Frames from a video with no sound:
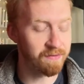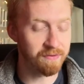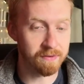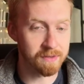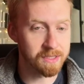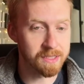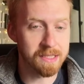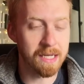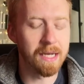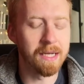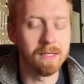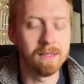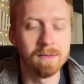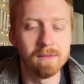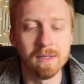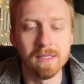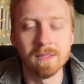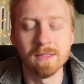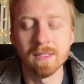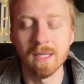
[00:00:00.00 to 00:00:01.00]
for state
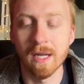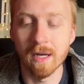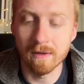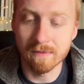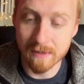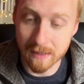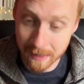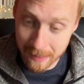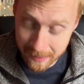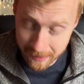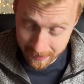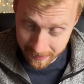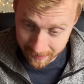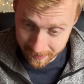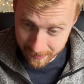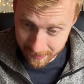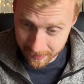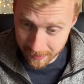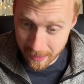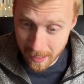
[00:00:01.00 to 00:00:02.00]
incentives and that kind
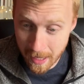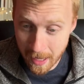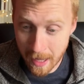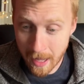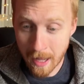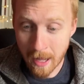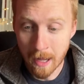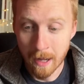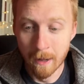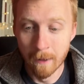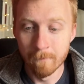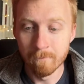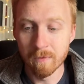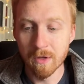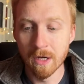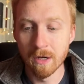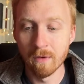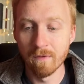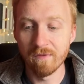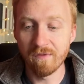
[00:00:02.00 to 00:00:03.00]
of thing.
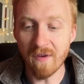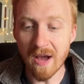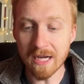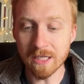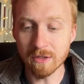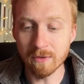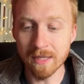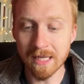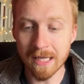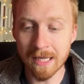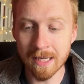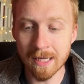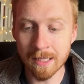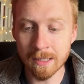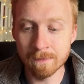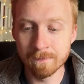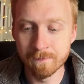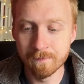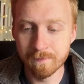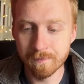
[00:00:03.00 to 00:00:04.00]
Factoring
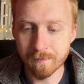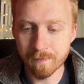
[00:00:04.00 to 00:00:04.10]
in